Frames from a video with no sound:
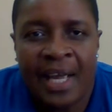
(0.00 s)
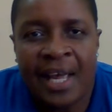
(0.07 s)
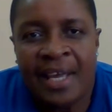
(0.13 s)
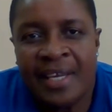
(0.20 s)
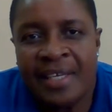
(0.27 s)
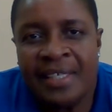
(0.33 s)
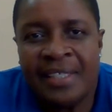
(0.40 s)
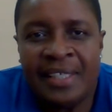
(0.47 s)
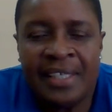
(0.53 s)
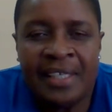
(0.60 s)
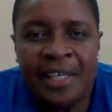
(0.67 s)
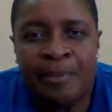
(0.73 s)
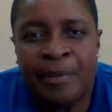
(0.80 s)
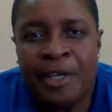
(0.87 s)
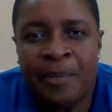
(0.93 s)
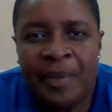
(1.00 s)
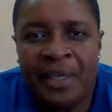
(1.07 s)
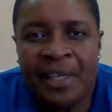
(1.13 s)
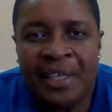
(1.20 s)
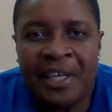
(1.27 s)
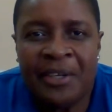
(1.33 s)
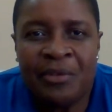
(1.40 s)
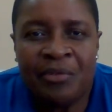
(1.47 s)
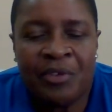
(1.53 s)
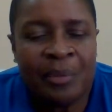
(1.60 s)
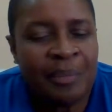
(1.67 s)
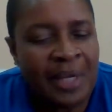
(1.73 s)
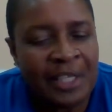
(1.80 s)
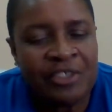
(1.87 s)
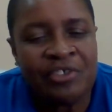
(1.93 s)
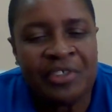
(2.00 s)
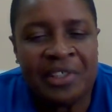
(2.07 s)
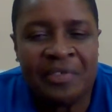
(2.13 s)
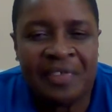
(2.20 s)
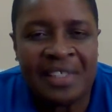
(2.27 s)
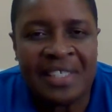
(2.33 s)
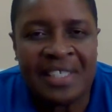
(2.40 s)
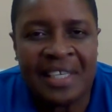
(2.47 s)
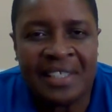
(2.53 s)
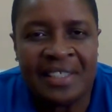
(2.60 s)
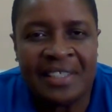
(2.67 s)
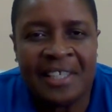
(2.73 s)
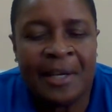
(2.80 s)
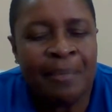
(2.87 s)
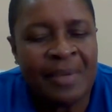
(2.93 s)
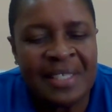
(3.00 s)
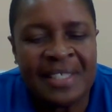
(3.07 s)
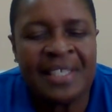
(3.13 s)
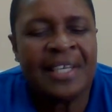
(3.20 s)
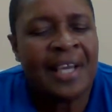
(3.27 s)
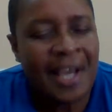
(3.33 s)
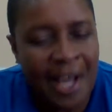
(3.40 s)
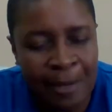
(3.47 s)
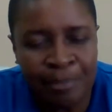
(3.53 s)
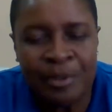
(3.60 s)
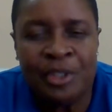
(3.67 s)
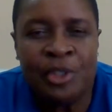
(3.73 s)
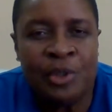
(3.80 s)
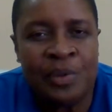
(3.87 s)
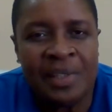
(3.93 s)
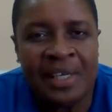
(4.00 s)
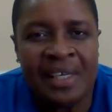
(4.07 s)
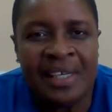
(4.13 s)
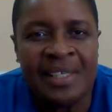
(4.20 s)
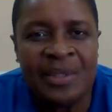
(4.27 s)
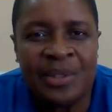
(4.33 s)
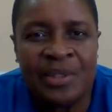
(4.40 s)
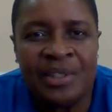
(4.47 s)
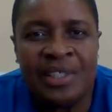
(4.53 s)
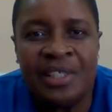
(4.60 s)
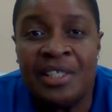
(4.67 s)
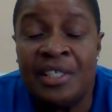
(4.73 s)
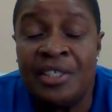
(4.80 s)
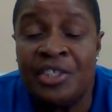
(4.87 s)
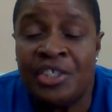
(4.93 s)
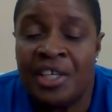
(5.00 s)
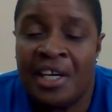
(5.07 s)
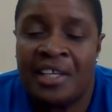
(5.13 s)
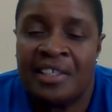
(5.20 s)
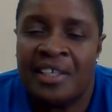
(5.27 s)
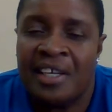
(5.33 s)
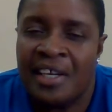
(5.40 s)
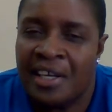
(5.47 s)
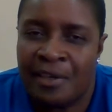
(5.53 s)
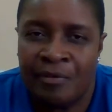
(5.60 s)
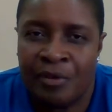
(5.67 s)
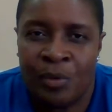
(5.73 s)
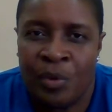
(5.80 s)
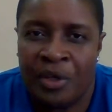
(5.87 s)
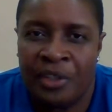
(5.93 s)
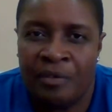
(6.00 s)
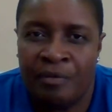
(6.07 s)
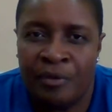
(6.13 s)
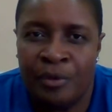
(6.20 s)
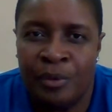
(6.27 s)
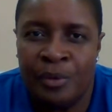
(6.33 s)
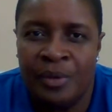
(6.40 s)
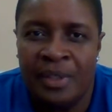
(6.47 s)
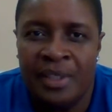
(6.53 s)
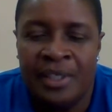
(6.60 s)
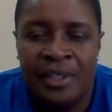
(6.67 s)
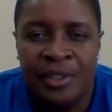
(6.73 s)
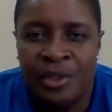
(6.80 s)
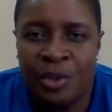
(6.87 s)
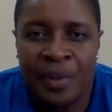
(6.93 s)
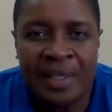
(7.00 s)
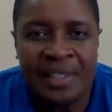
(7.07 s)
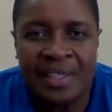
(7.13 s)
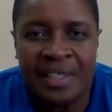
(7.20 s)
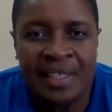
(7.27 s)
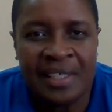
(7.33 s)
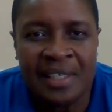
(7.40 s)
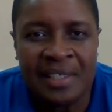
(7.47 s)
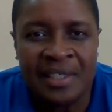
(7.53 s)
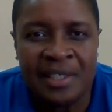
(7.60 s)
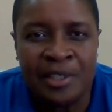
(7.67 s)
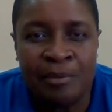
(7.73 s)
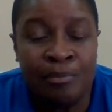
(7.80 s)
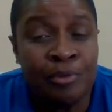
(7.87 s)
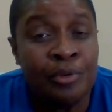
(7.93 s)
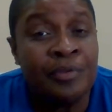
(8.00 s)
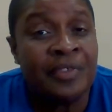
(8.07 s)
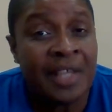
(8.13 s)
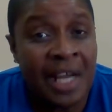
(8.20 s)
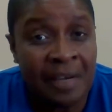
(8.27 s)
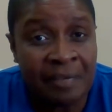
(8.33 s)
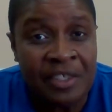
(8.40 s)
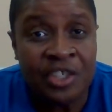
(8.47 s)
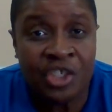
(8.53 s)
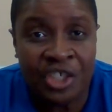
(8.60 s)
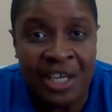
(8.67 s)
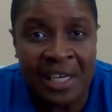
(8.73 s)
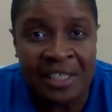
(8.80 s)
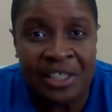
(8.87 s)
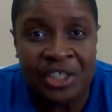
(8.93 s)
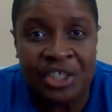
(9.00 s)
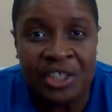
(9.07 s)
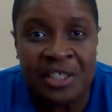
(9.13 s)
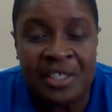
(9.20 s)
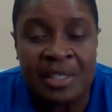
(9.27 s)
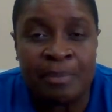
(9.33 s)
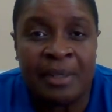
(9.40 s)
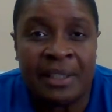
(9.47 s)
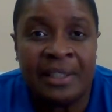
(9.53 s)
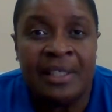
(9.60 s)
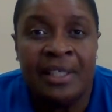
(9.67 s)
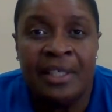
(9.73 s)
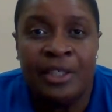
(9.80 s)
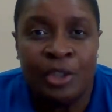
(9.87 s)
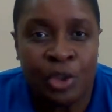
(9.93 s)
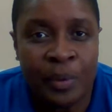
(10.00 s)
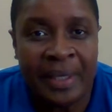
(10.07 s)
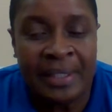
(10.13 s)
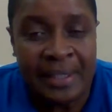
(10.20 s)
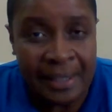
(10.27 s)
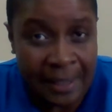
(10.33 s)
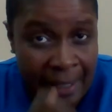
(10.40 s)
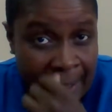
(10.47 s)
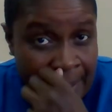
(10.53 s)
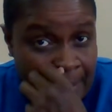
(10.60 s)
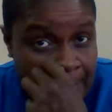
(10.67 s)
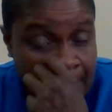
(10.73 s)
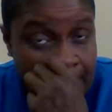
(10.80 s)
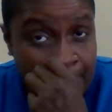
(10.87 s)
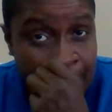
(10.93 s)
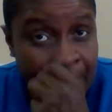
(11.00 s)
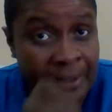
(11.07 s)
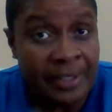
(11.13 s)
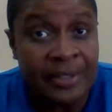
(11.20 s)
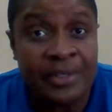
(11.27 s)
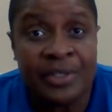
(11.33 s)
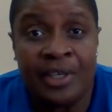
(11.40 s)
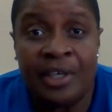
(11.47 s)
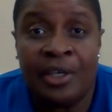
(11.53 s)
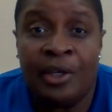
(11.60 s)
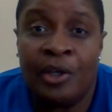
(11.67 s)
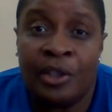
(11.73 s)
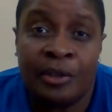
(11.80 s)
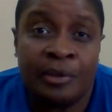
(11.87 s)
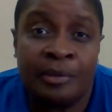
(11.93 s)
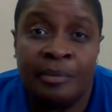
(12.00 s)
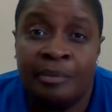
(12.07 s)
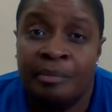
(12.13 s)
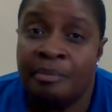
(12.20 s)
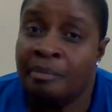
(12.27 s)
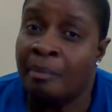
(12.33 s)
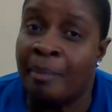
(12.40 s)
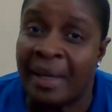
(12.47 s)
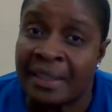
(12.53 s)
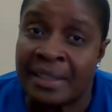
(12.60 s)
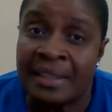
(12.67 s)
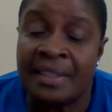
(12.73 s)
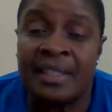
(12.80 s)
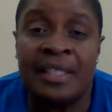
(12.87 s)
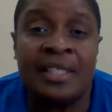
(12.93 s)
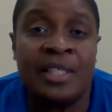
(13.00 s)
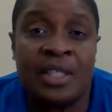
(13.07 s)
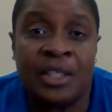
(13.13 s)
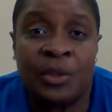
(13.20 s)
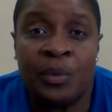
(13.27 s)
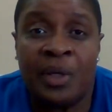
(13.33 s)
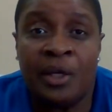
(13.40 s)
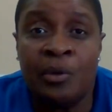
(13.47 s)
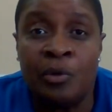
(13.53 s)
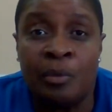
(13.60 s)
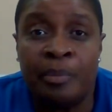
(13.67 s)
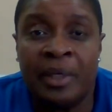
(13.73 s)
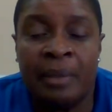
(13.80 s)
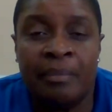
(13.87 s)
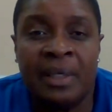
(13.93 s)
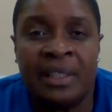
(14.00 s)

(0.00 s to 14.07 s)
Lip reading: Hi, good day. I'm coming again from Natural Living Center. I must say Happy New Year to each and every one of you. 2018 proved to have its challenges, but 2019 brings a lot better things that we are hoping.